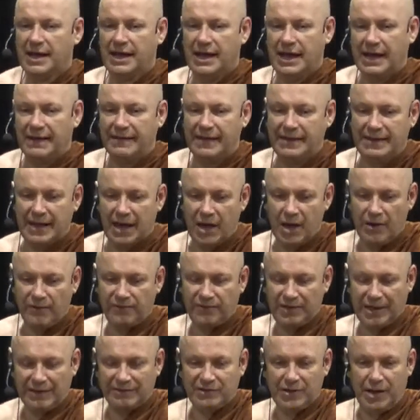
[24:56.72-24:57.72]
And then
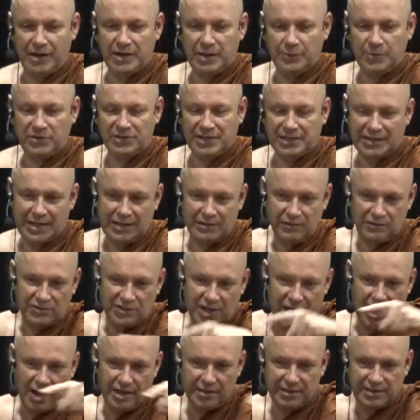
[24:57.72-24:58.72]
after they have tied the post, they kind of
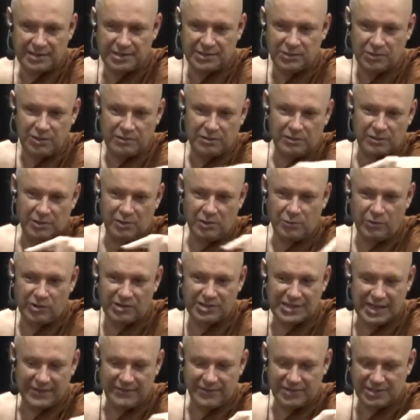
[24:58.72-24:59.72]
dance. You know, you know what
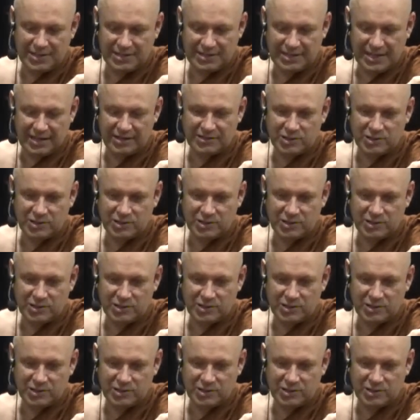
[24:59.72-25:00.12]
savages are